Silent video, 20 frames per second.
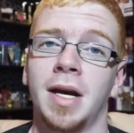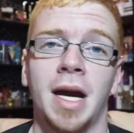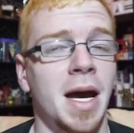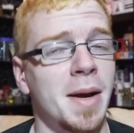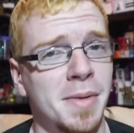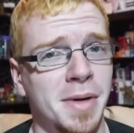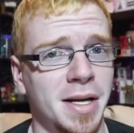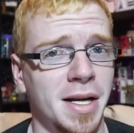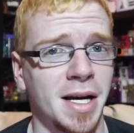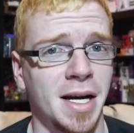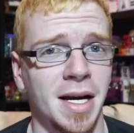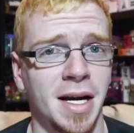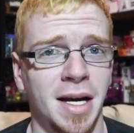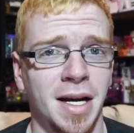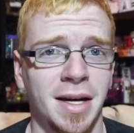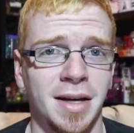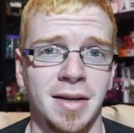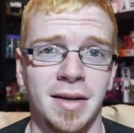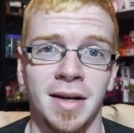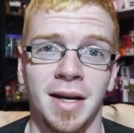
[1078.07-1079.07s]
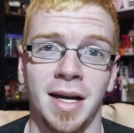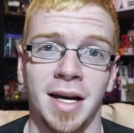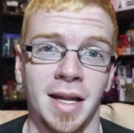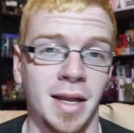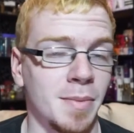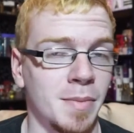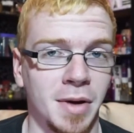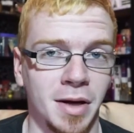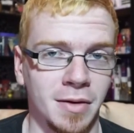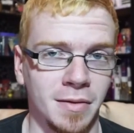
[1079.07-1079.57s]
camera died in
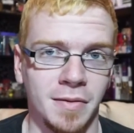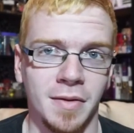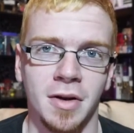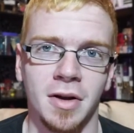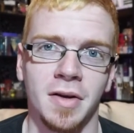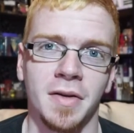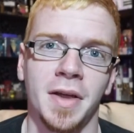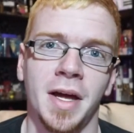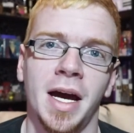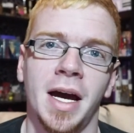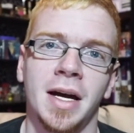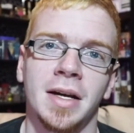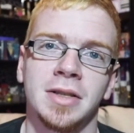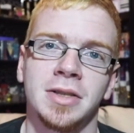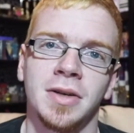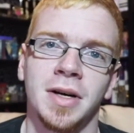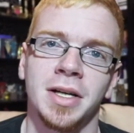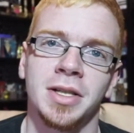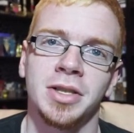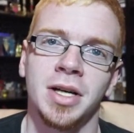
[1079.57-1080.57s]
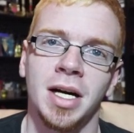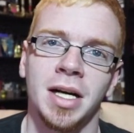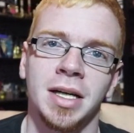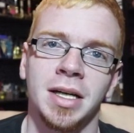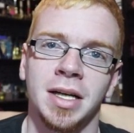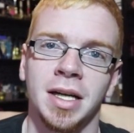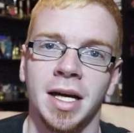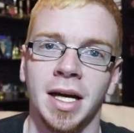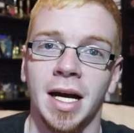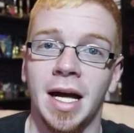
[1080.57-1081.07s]
the middle of all that, so I tried
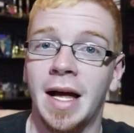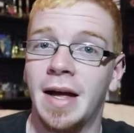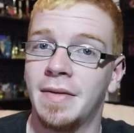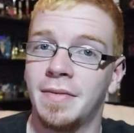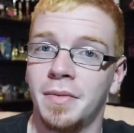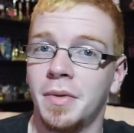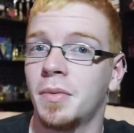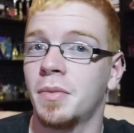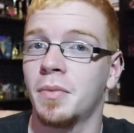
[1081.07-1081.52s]
to like, i